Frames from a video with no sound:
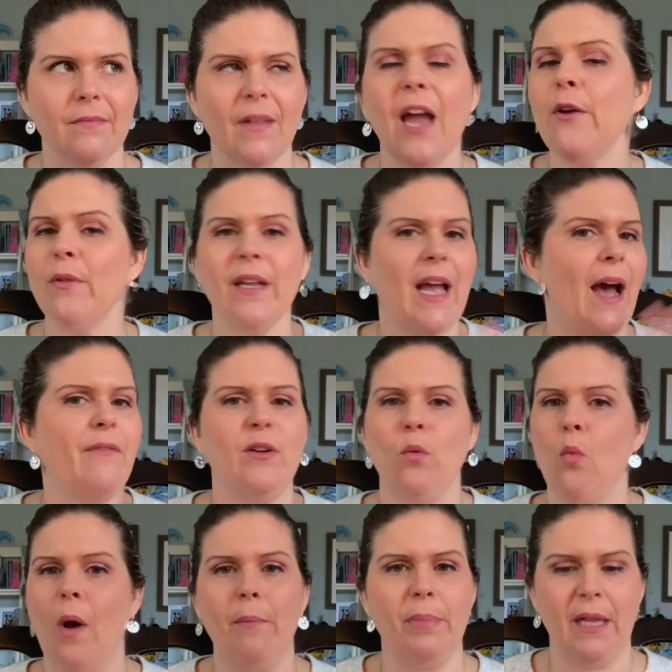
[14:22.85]
only have it in
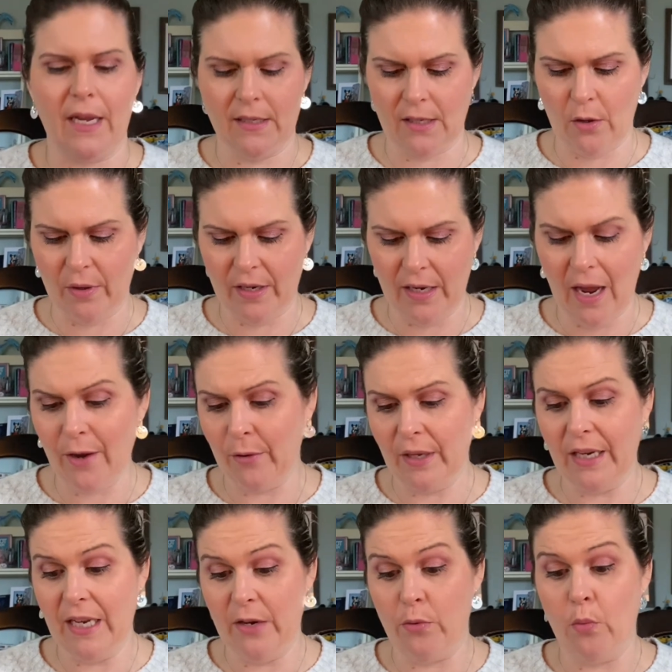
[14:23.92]
one place. I only
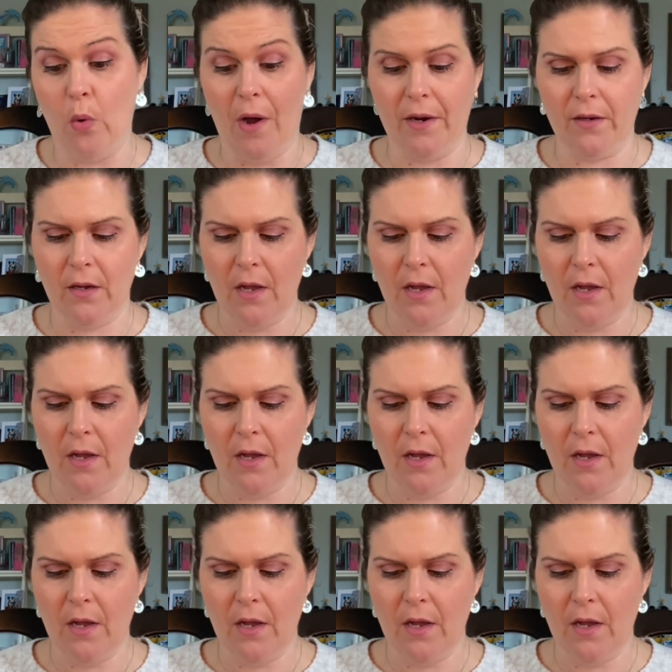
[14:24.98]
needed one.